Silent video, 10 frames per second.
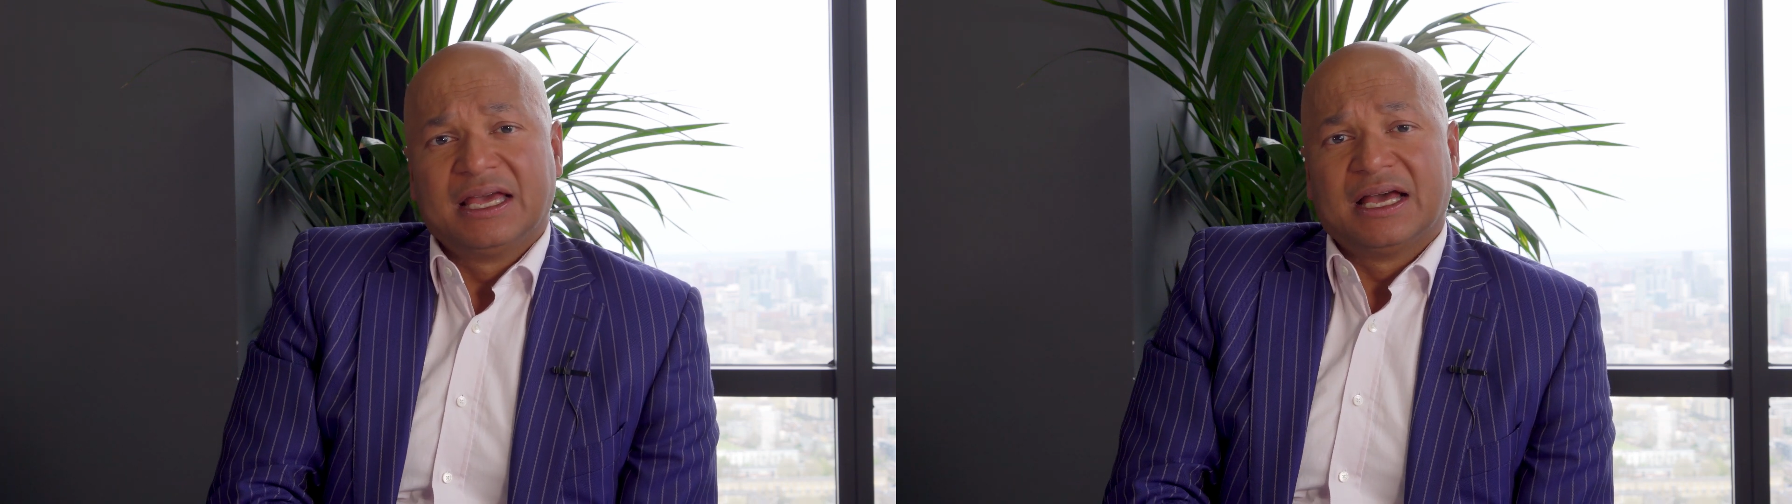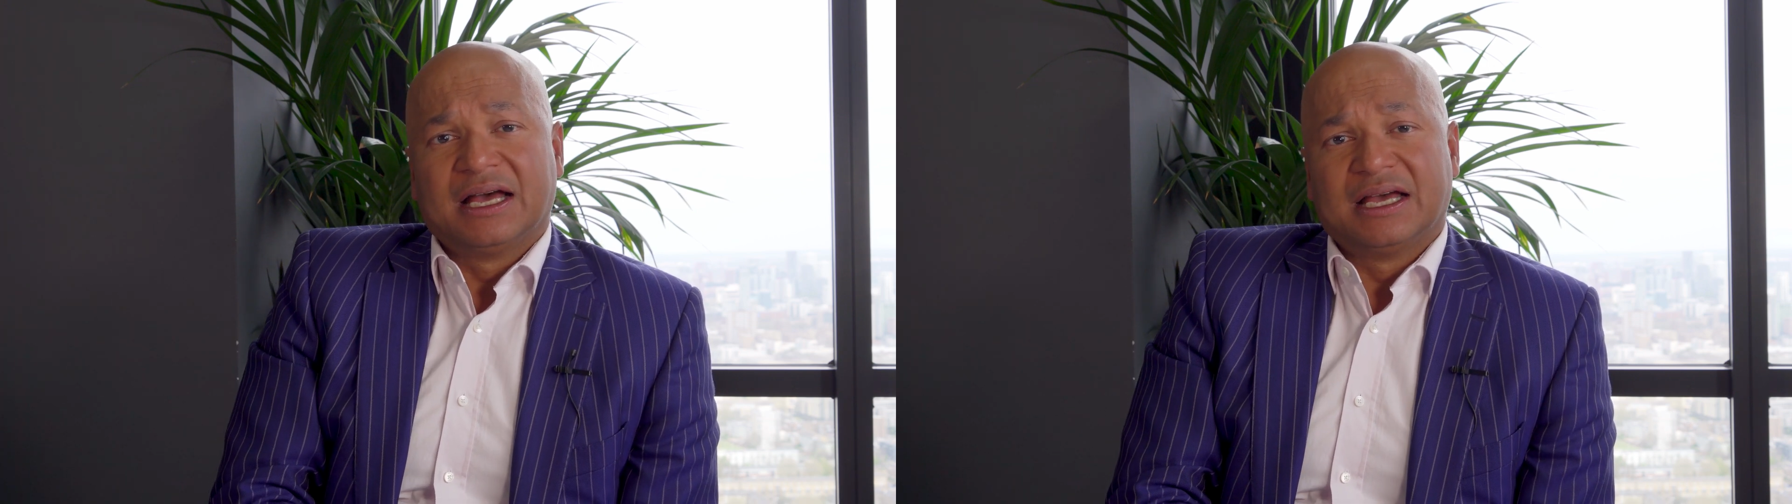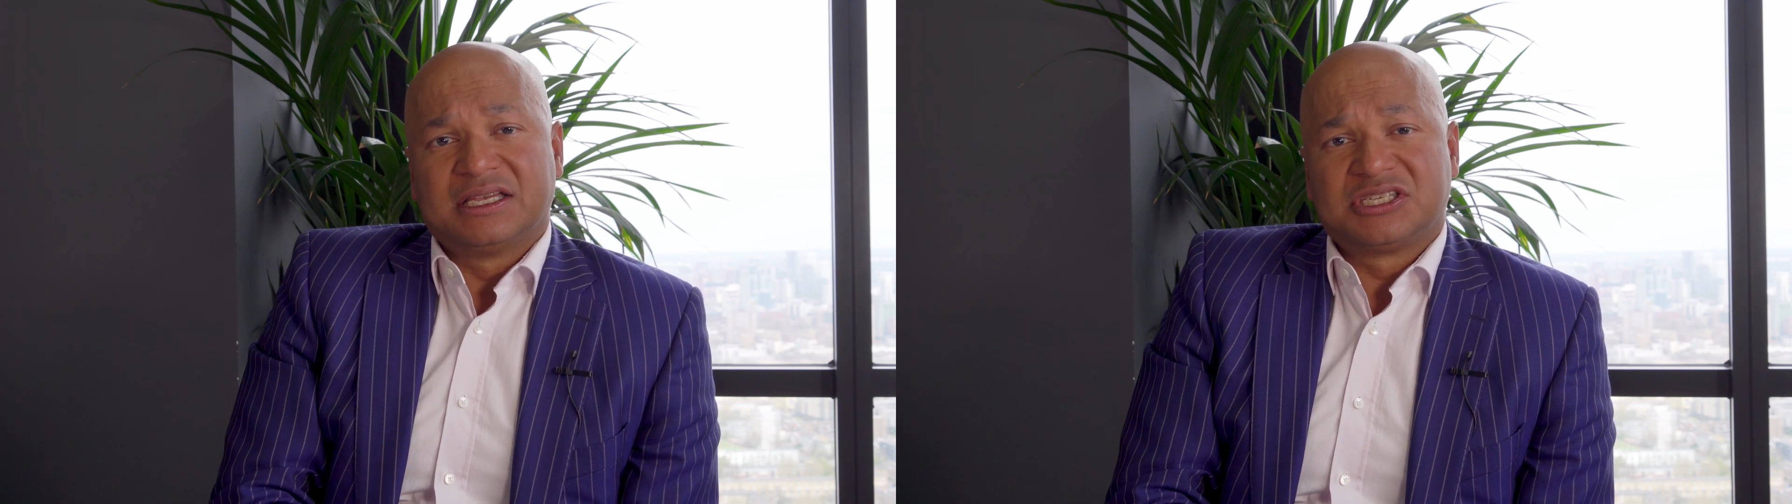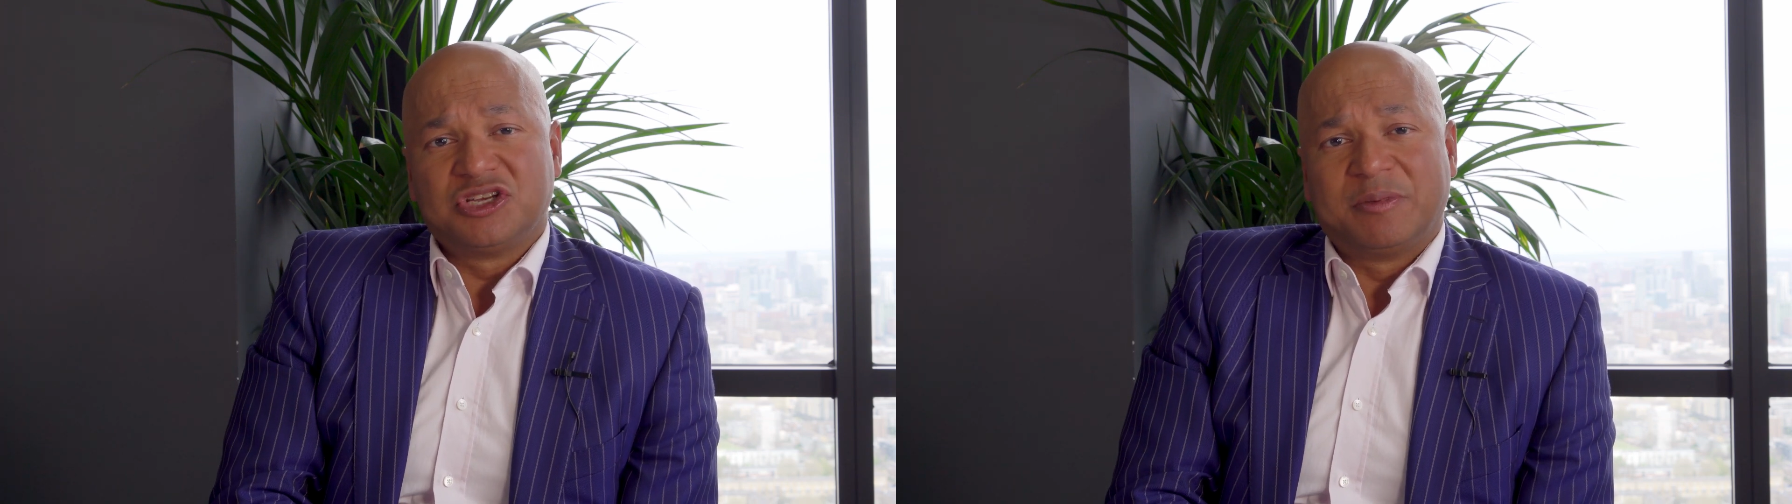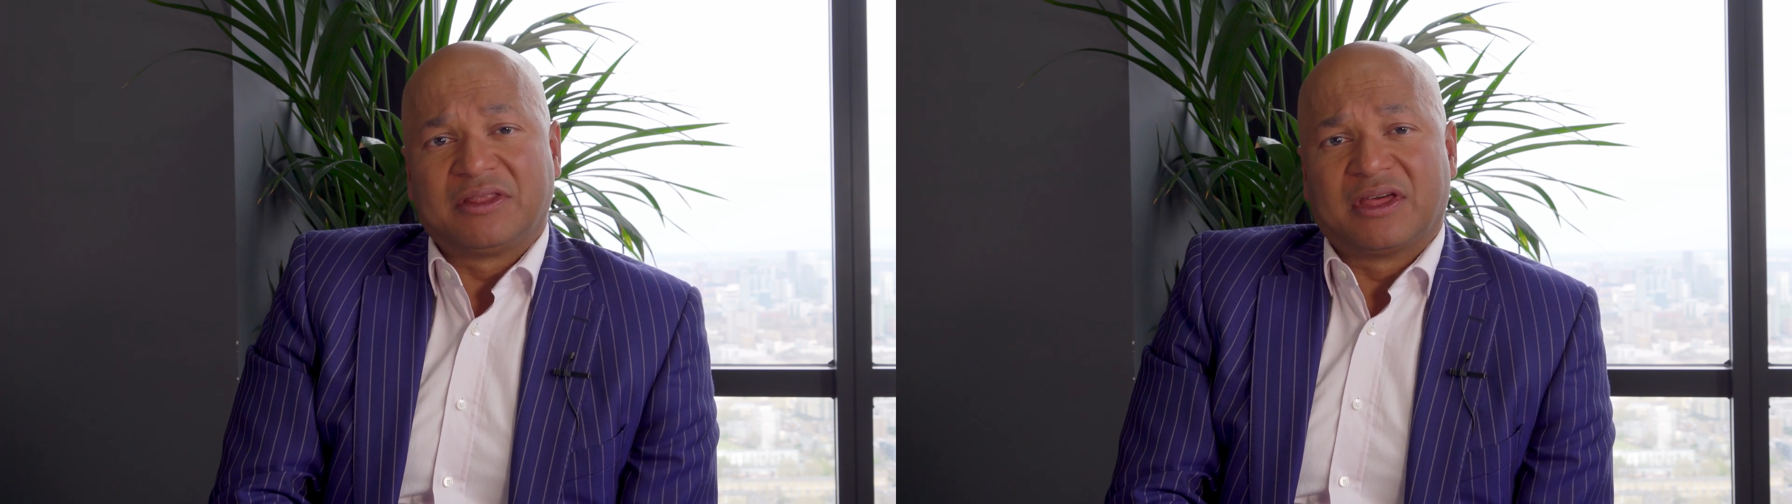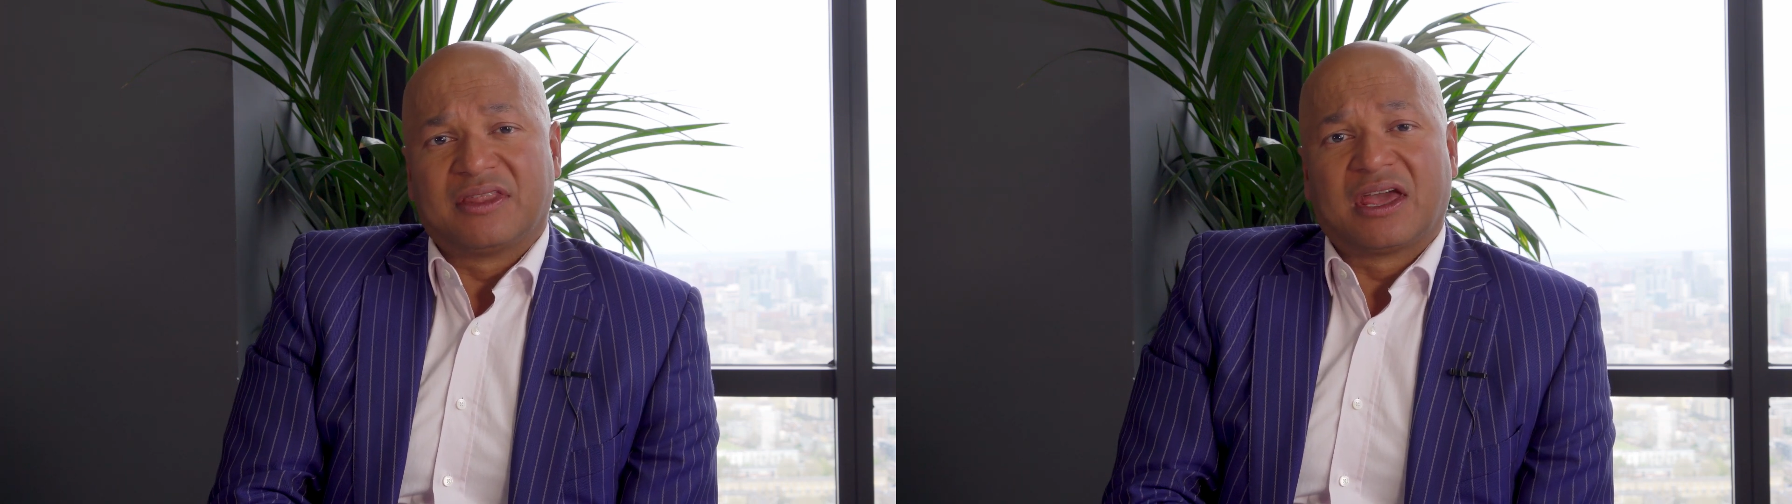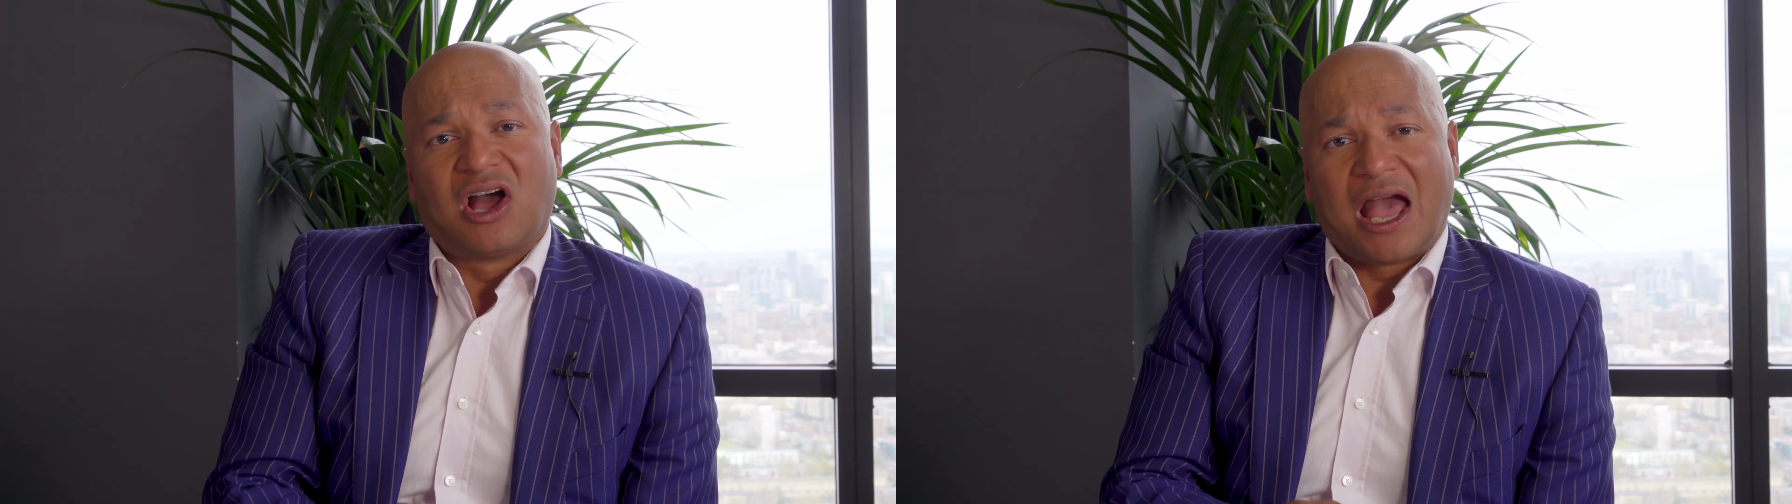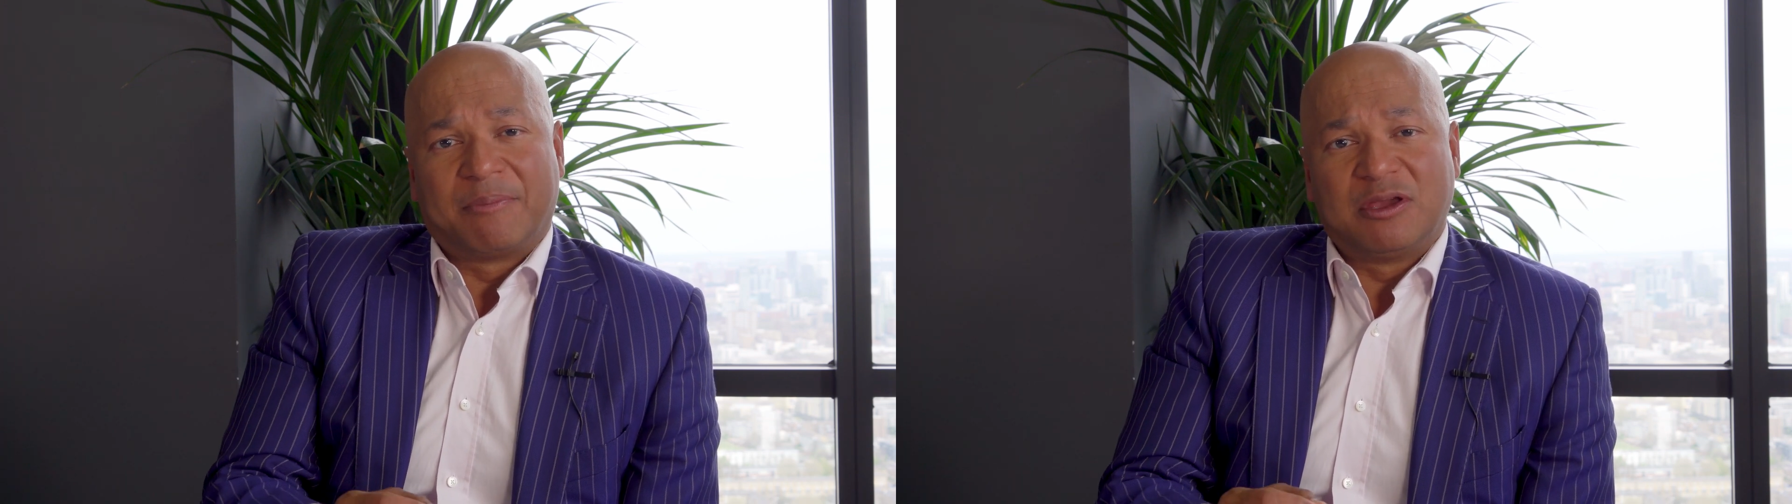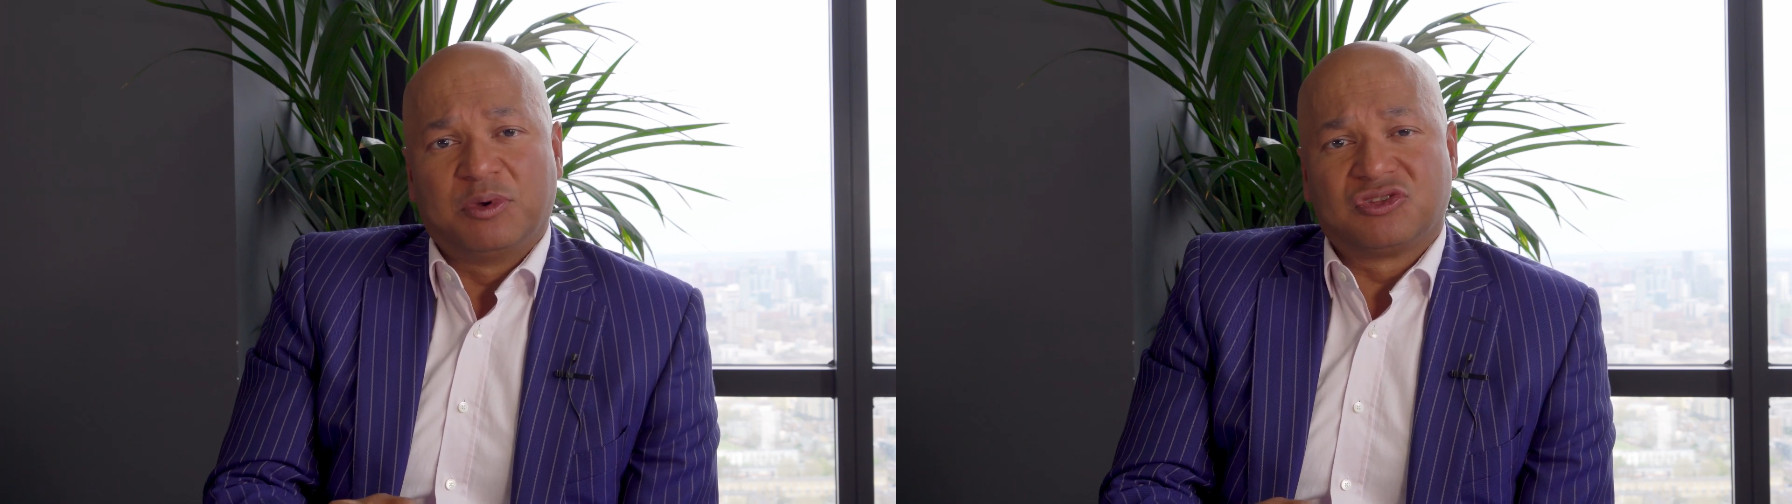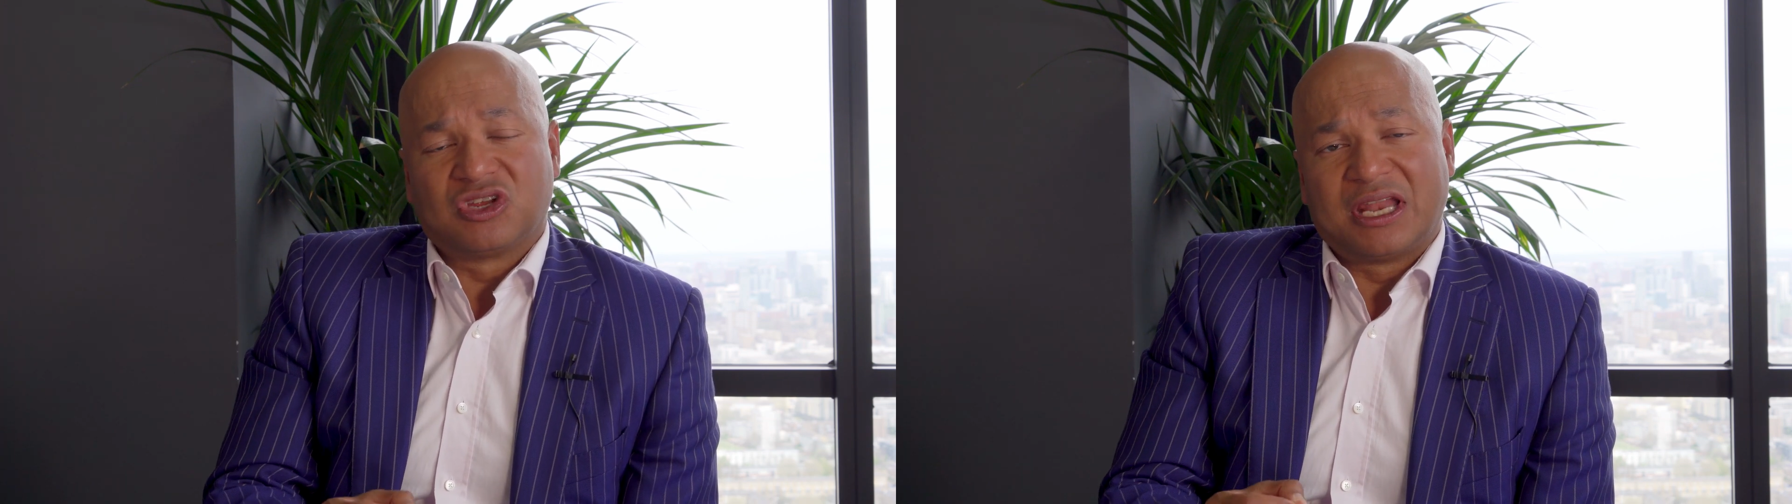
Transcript: assuming that they are happy to